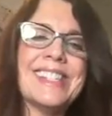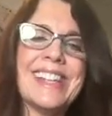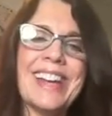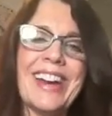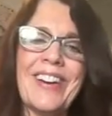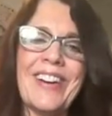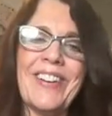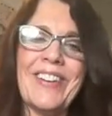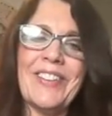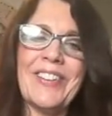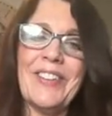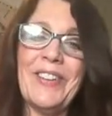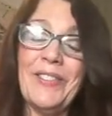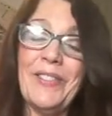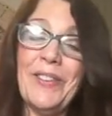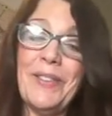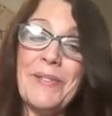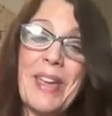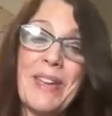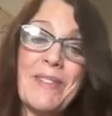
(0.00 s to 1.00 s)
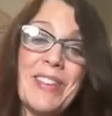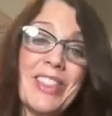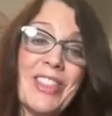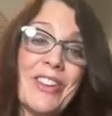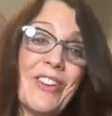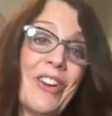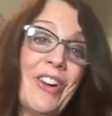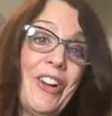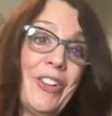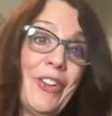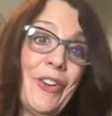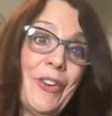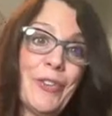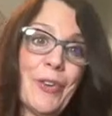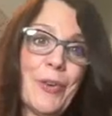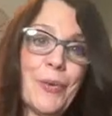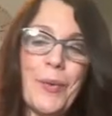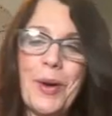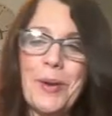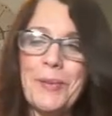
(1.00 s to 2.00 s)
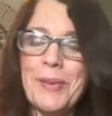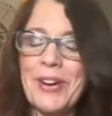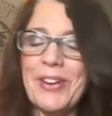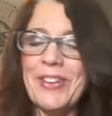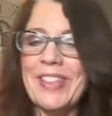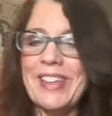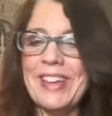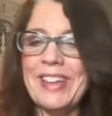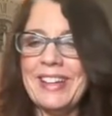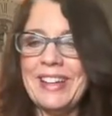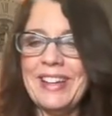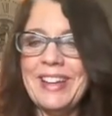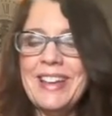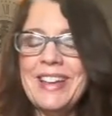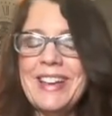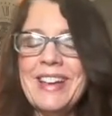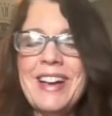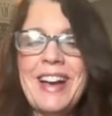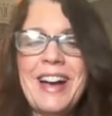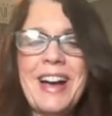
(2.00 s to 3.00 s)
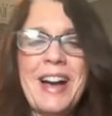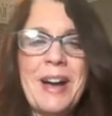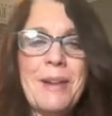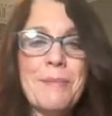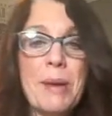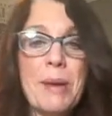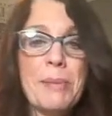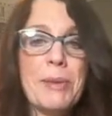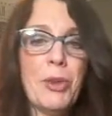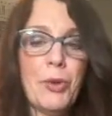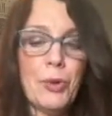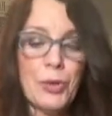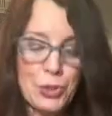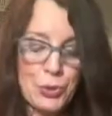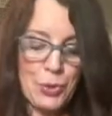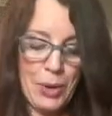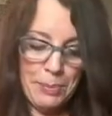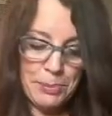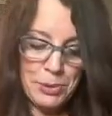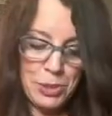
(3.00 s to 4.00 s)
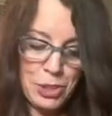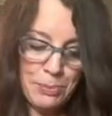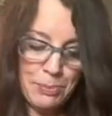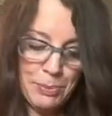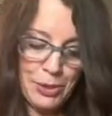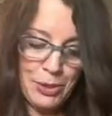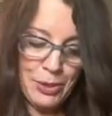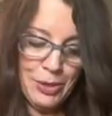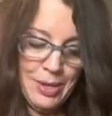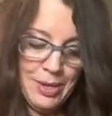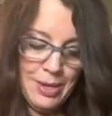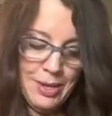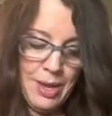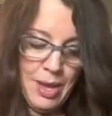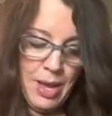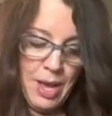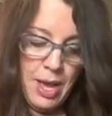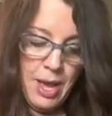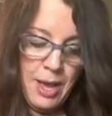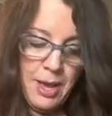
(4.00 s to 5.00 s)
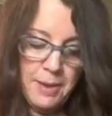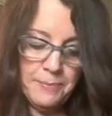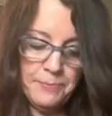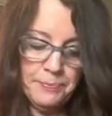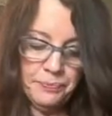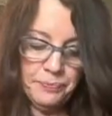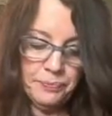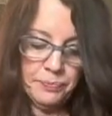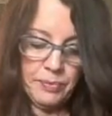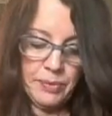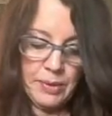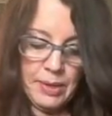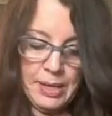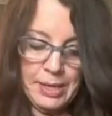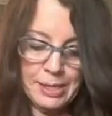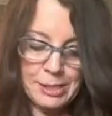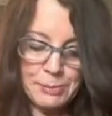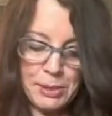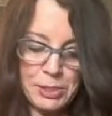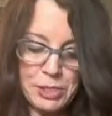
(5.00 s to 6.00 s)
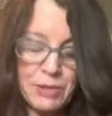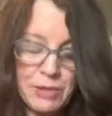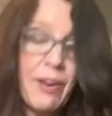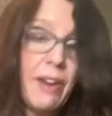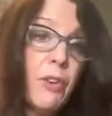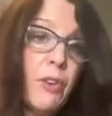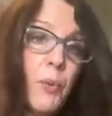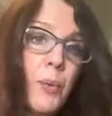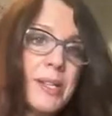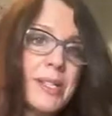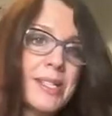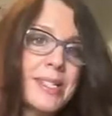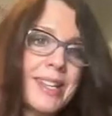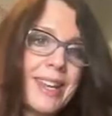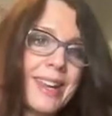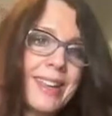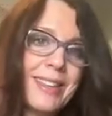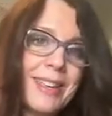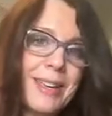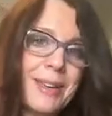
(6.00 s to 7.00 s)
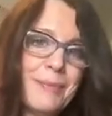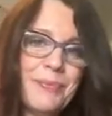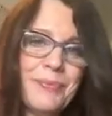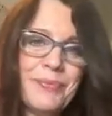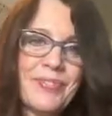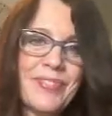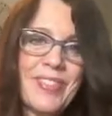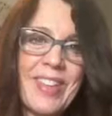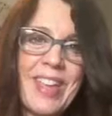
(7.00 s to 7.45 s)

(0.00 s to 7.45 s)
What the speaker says: hysterical. Well, maybe they're all over Walmart then. Maybe they're a drop shipper, especially if everyone's seeing them.